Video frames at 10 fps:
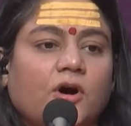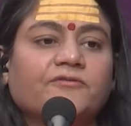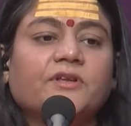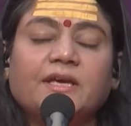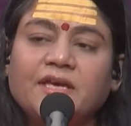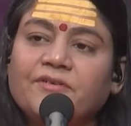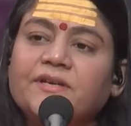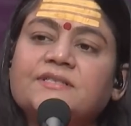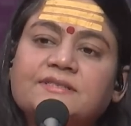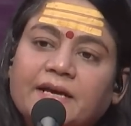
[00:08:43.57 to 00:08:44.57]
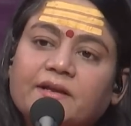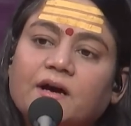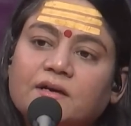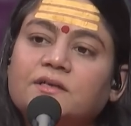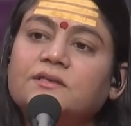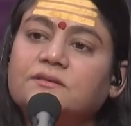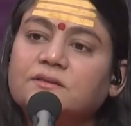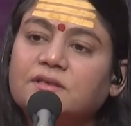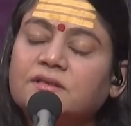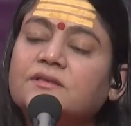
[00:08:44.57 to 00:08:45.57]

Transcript: of the events that occurred